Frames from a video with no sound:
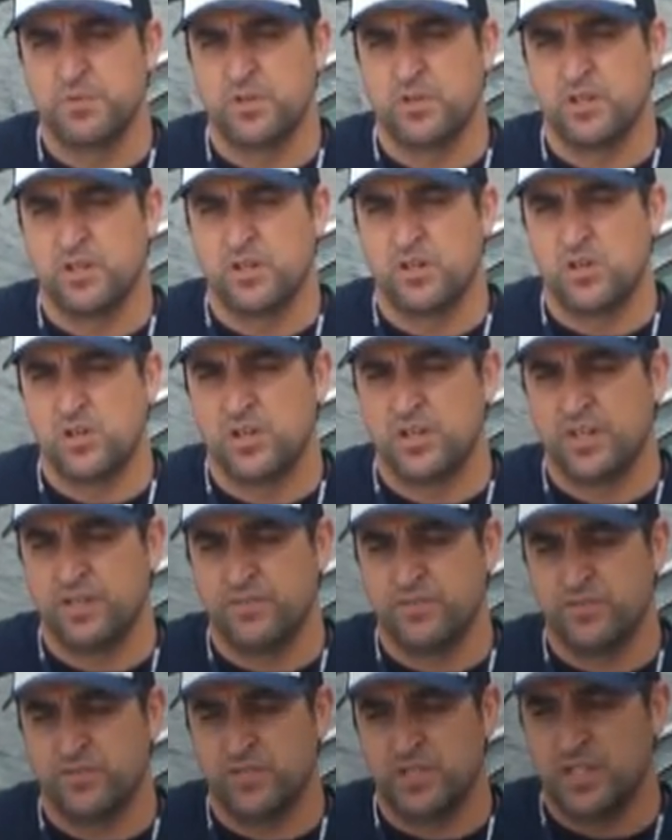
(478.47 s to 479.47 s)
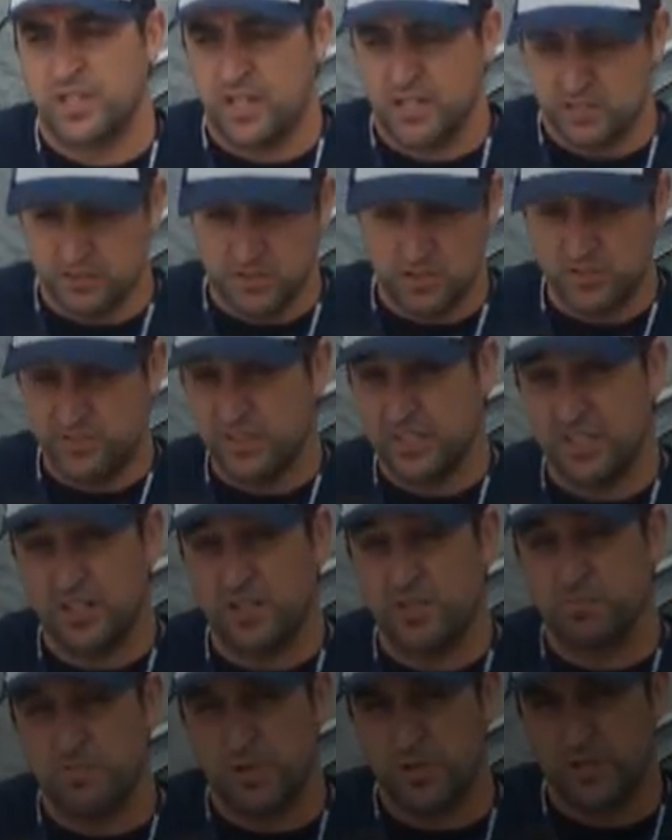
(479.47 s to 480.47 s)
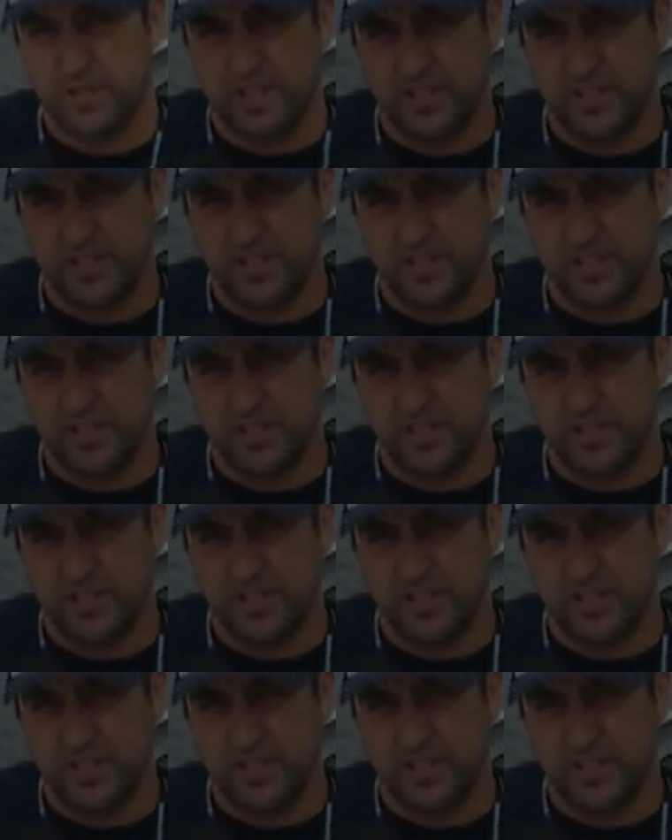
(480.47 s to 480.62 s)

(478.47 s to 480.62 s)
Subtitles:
or if you see another boater